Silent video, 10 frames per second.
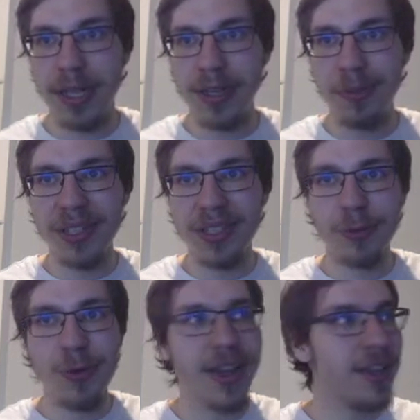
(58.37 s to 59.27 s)
the
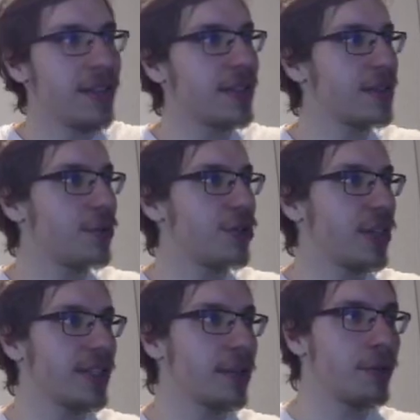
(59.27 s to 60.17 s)
best way is to
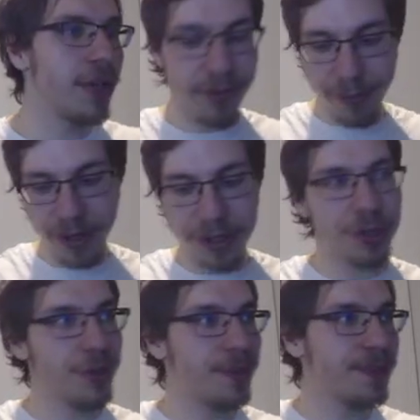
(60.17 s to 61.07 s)
just create a function.